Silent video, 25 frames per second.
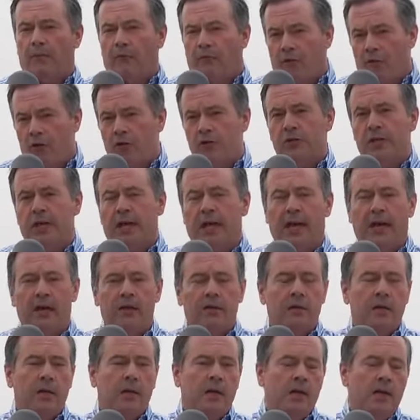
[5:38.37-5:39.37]

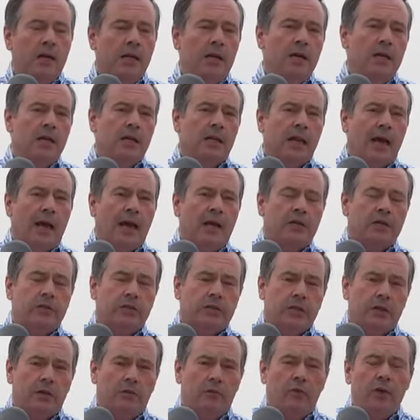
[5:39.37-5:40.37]
firsthand
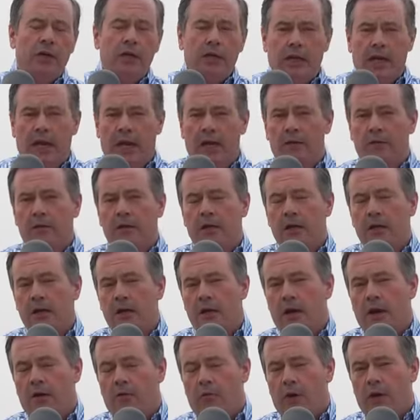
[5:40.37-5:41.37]
last weekend
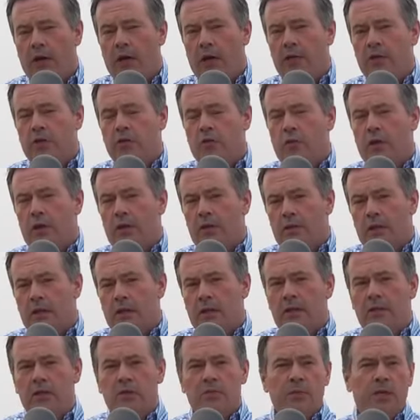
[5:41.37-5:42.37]
when I joined
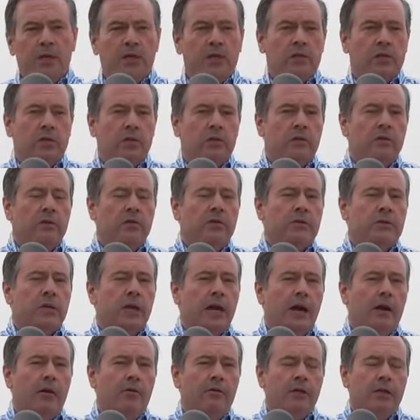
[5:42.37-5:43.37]
these ministers
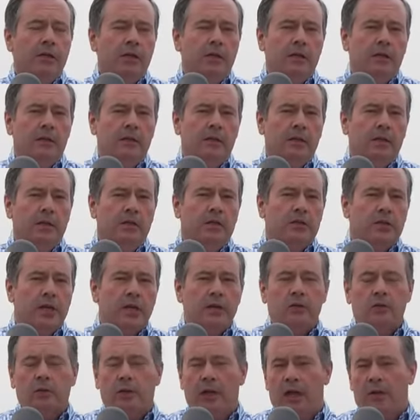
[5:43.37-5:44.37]
out in East
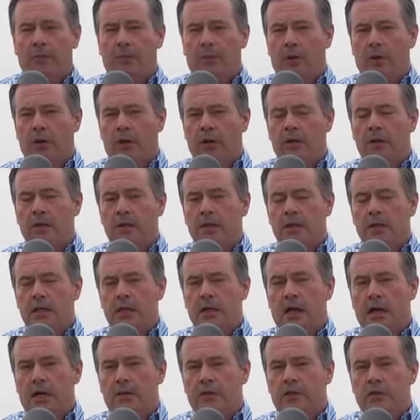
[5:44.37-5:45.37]
Central Alberta
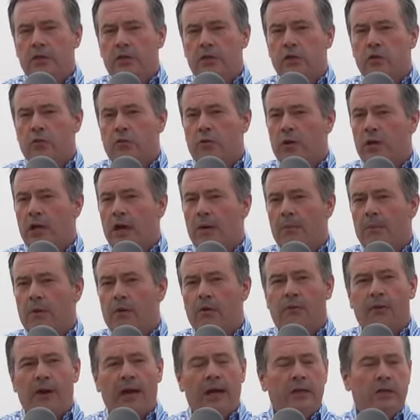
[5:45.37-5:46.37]
to tour a
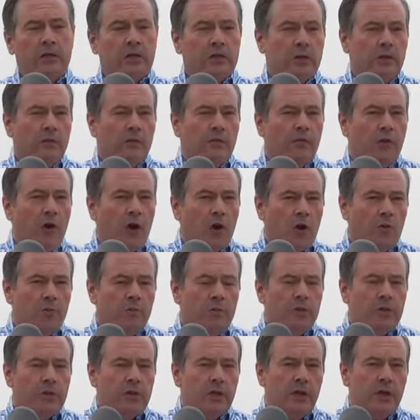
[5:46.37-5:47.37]
number of ranches and
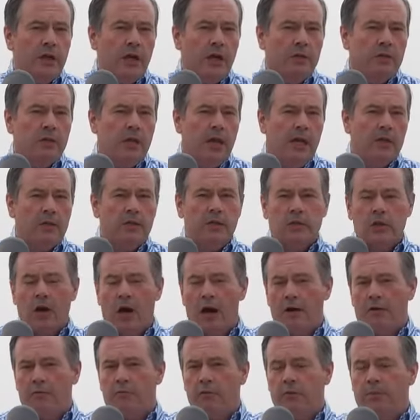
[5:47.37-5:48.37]
farms and to
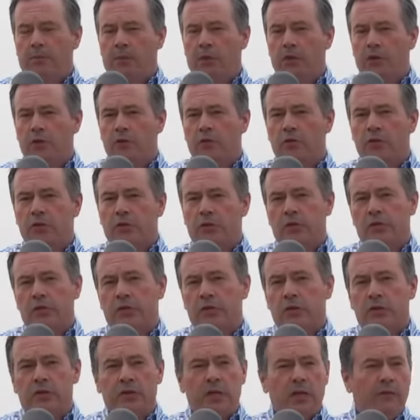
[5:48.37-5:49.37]
talk with
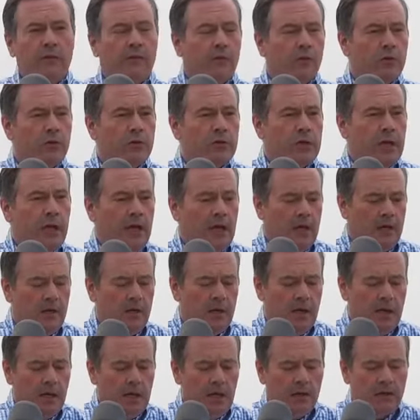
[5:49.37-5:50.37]
producers to see firsthand
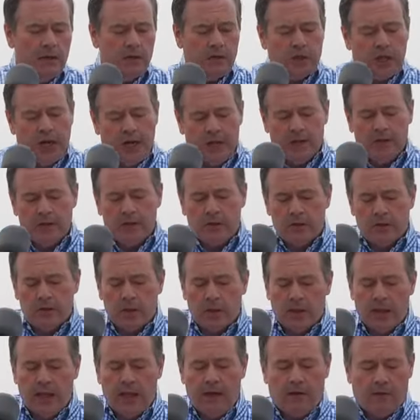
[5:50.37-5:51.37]
the challenges
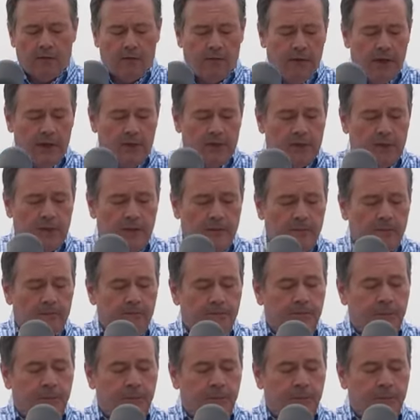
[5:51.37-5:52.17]
that they are facing.